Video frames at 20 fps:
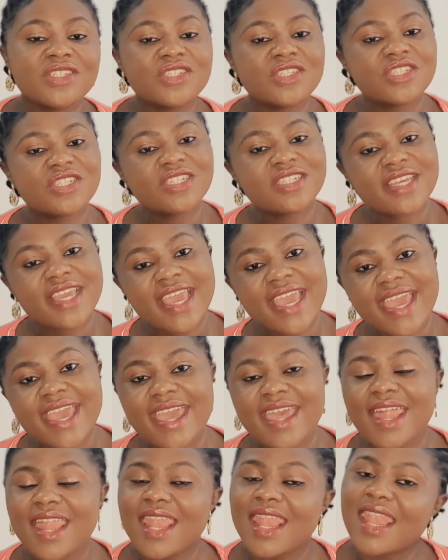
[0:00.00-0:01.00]

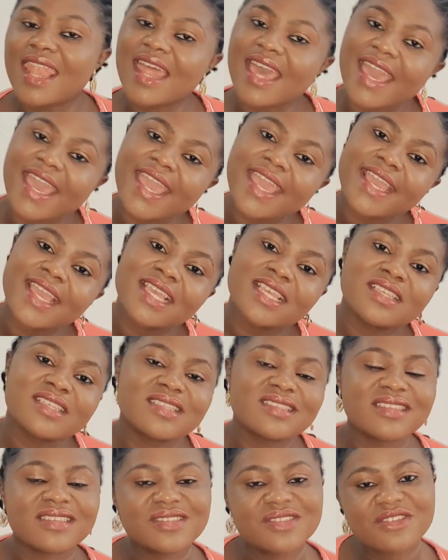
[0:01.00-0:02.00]
Share, like,
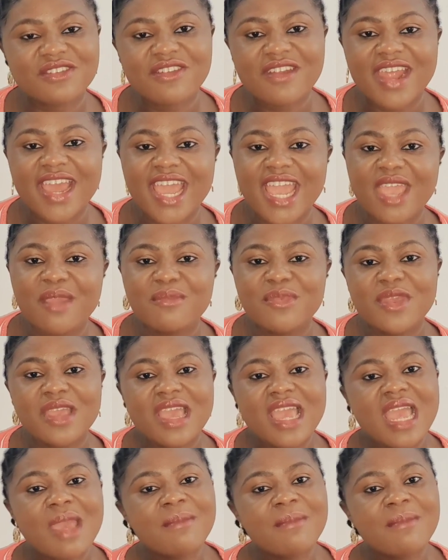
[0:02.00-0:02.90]
subscribe,